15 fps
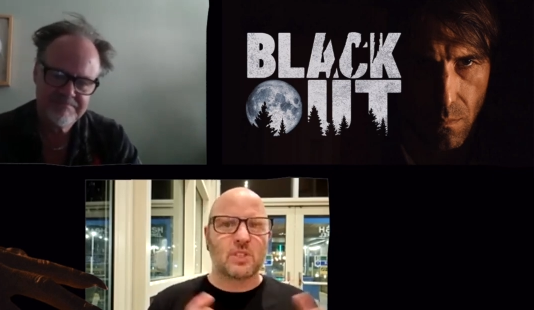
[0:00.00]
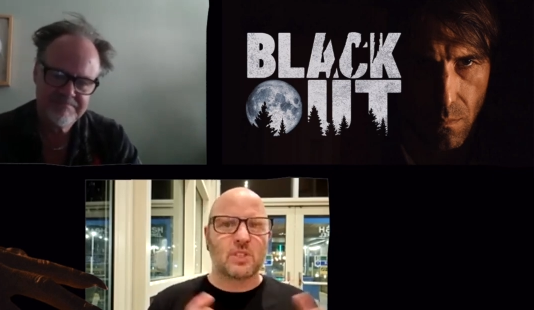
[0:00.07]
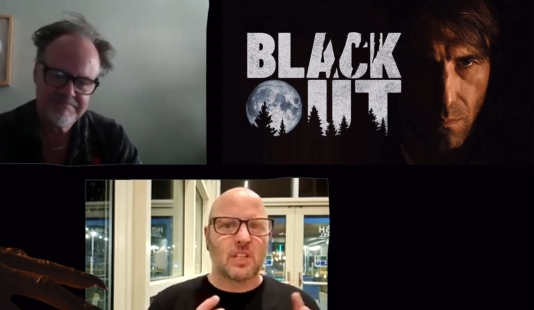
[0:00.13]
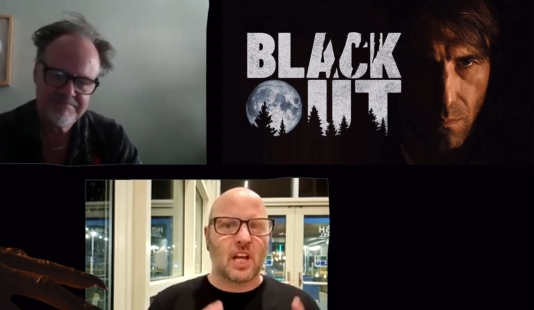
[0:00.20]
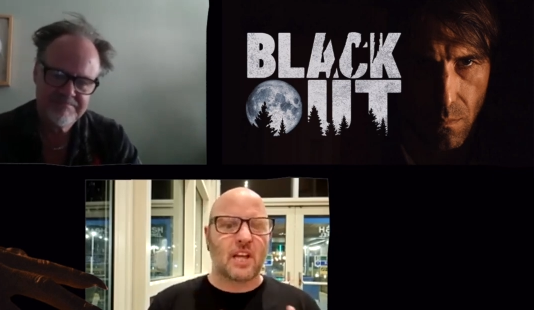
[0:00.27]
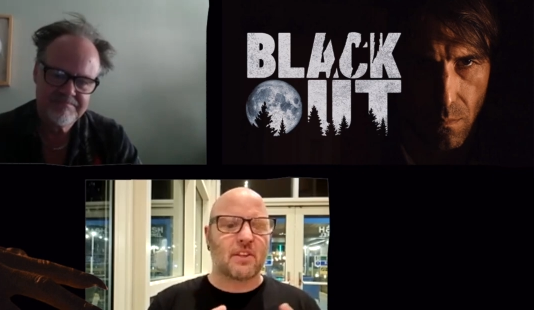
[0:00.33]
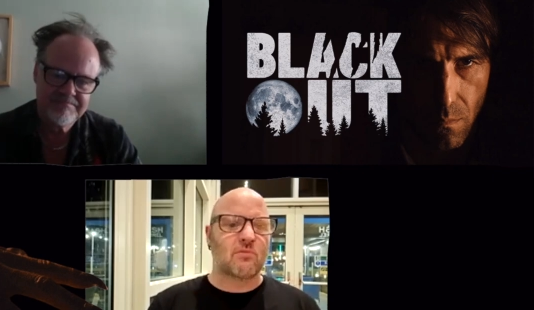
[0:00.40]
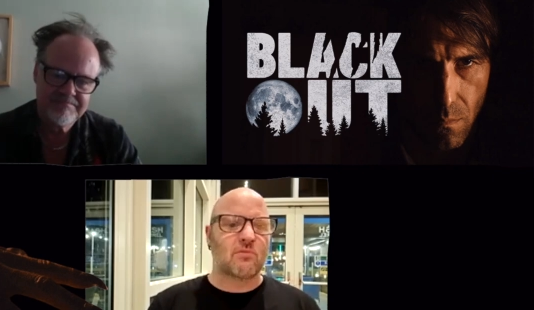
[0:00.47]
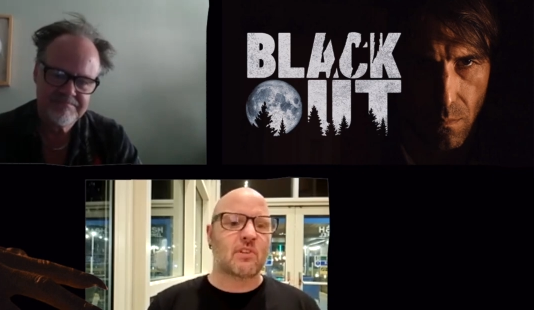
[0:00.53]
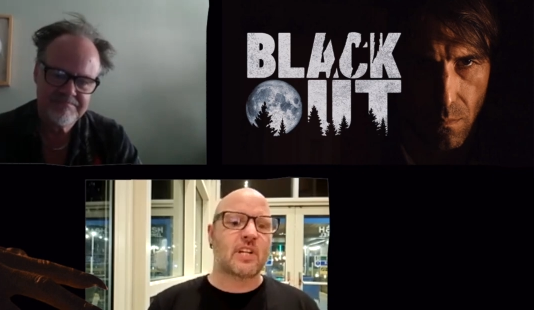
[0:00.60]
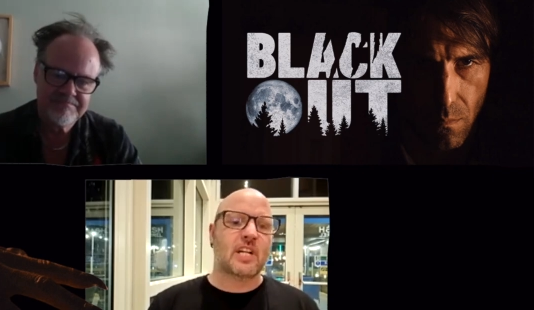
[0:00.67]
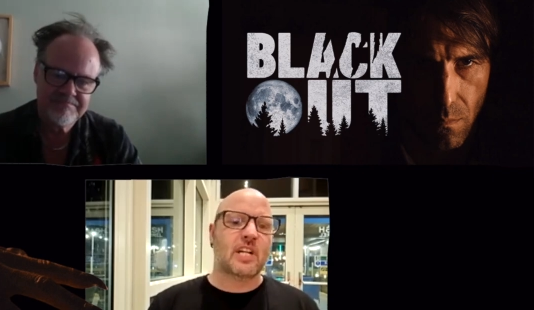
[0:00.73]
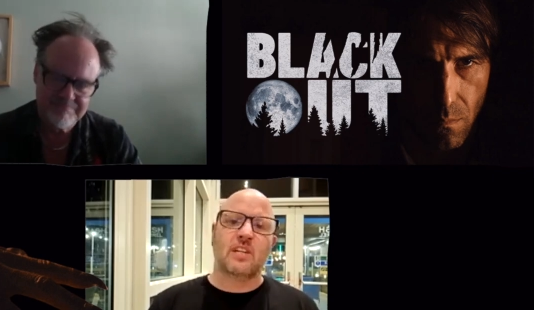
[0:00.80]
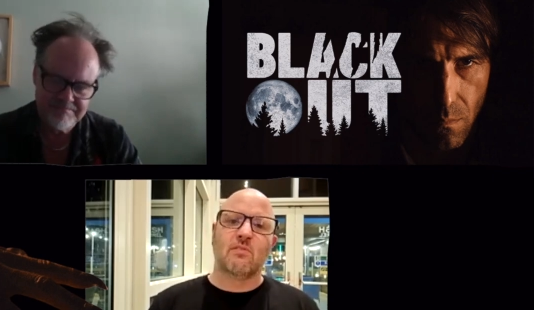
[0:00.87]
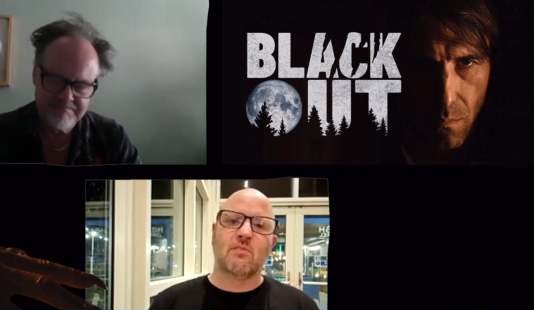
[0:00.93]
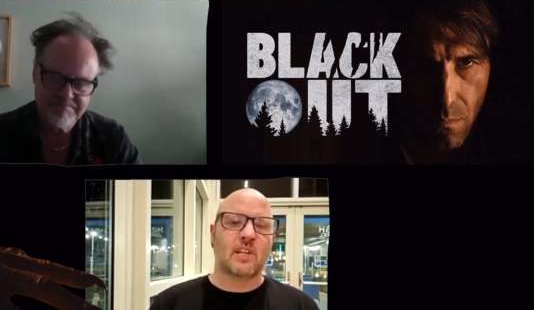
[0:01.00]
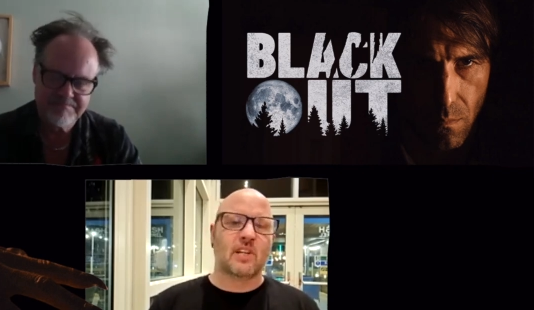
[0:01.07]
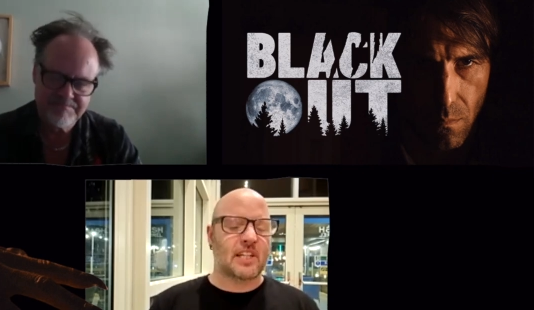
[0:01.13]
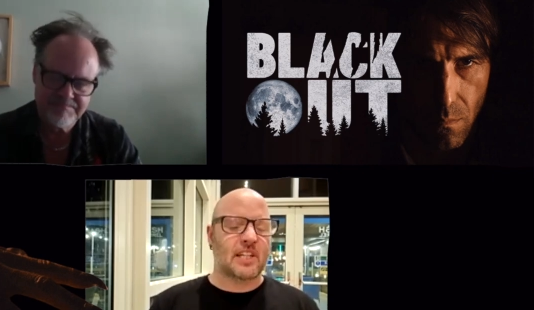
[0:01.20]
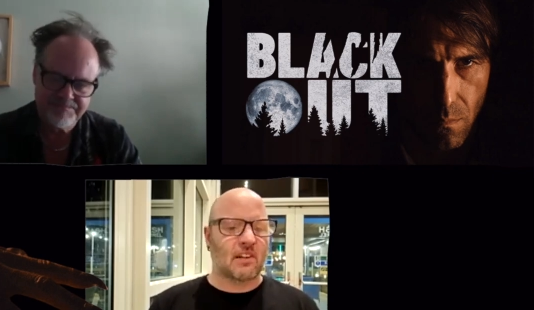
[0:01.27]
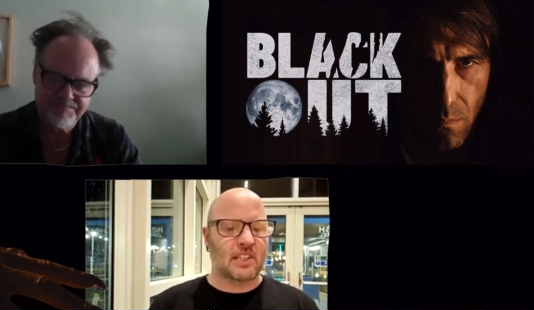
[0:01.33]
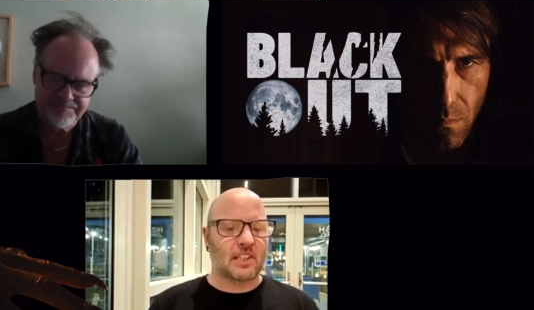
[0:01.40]
Speaker 1: together really,
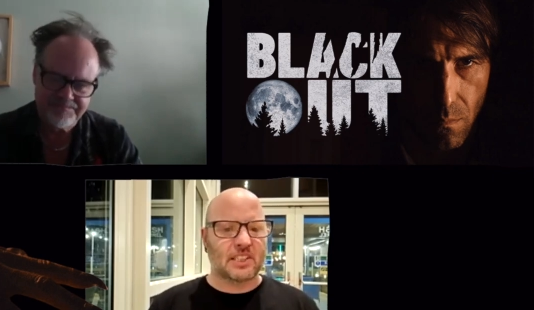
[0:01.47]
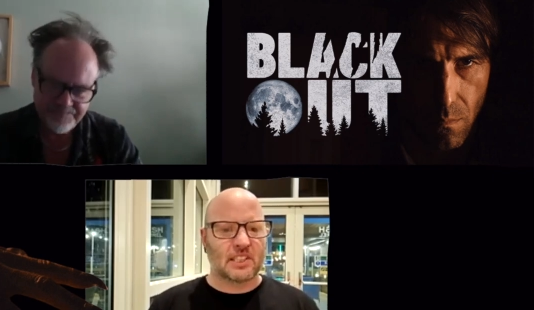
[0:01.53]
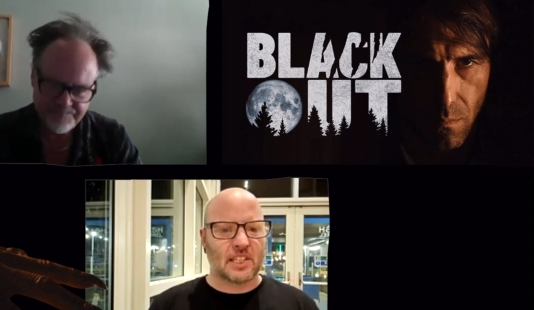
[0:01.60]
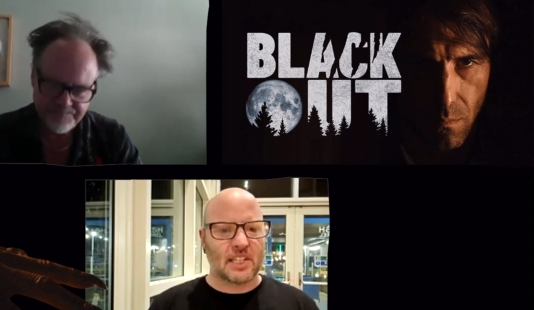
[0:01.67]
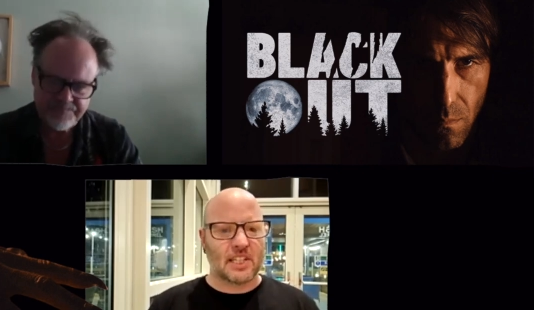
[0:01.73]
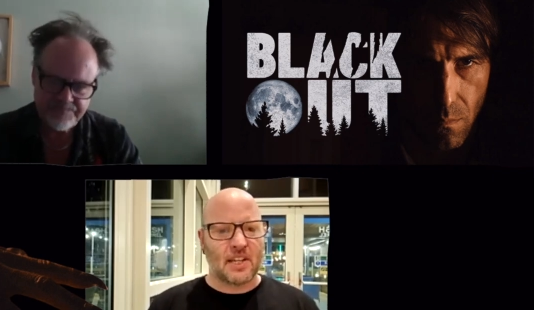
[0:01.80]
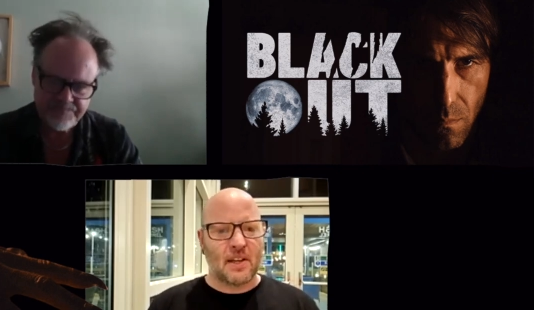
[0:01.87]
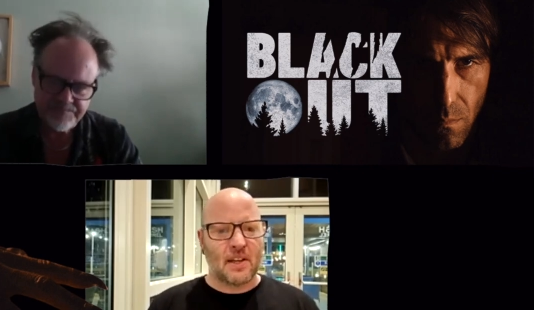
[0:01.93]
really nicely.